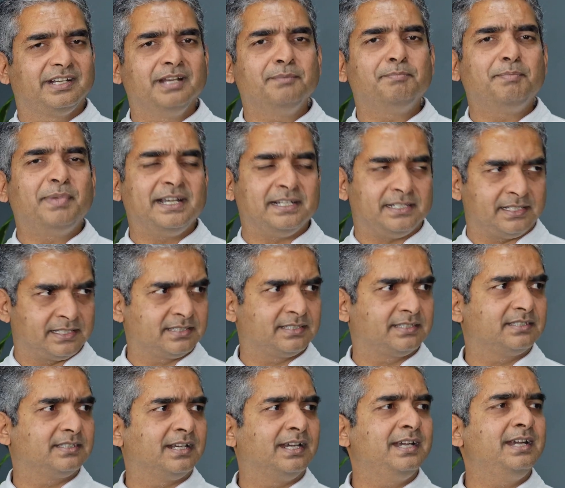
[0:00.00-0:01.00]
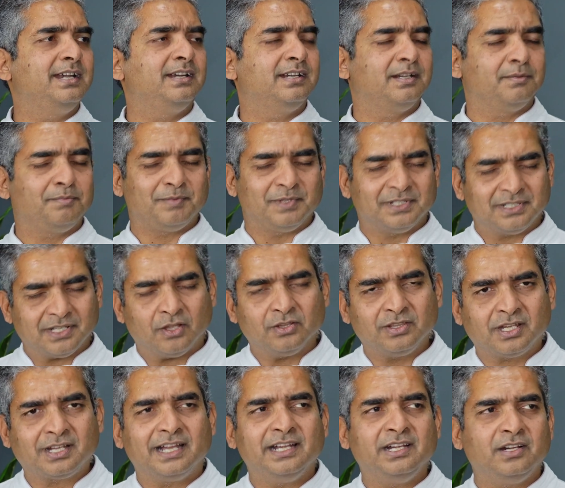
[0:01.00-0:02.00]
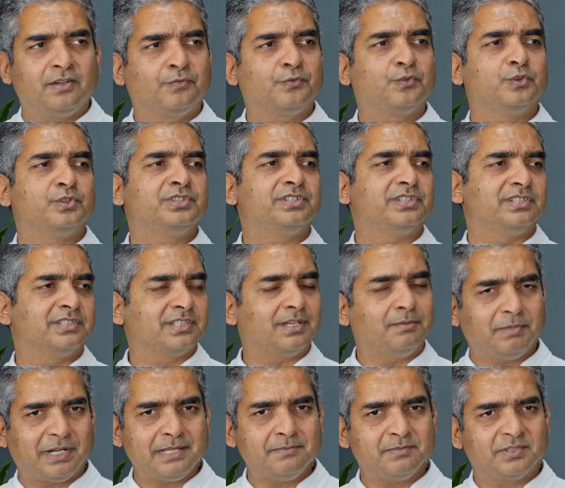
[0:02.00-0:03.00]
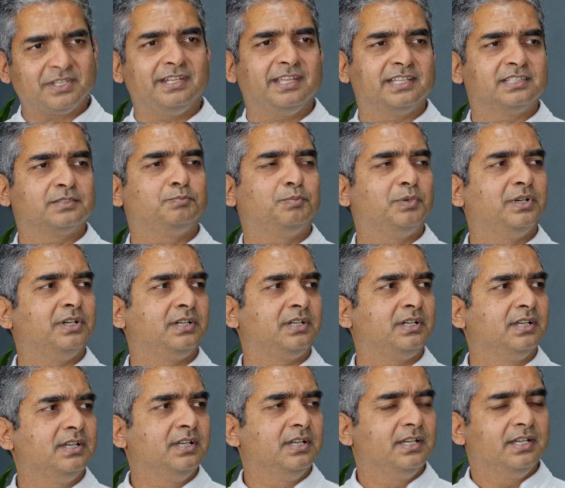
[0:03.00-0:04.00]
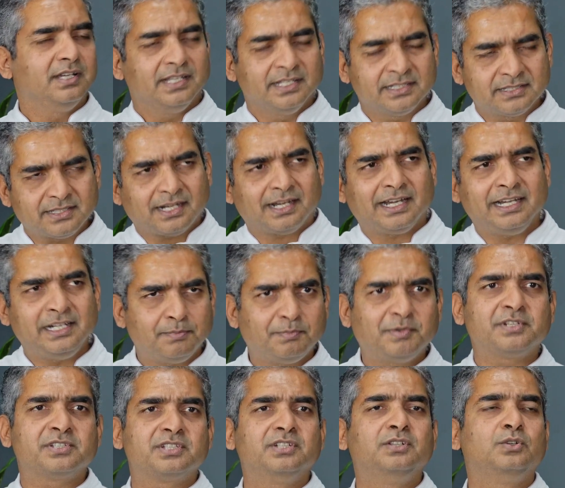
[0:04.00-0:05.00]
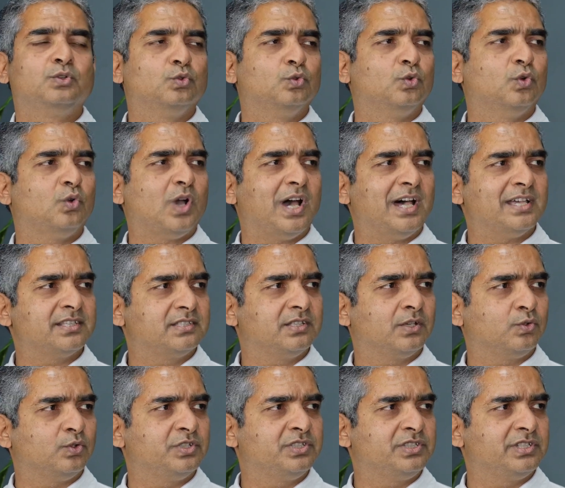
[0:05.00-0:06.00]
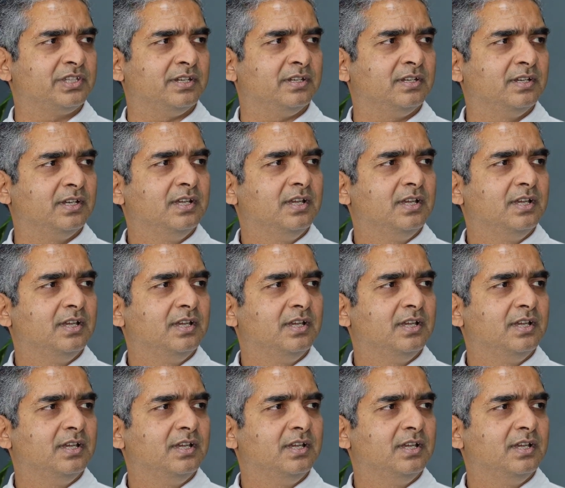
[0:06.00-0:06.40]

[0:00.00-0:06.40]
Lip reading: Depends on the kind of question. Sometimes an expert is the right person to ask the question.